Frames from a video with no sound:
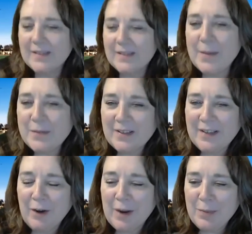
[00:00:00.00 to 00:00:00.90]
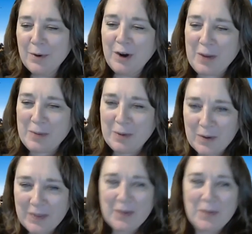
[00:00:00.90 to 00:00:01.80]
is absolutely a great program and
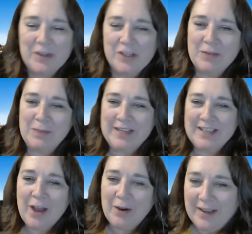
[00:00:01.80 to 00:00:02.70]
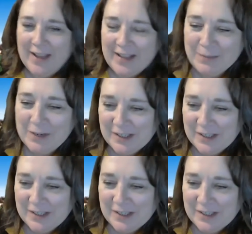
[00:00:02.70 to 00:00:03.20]
one that we should be touting as much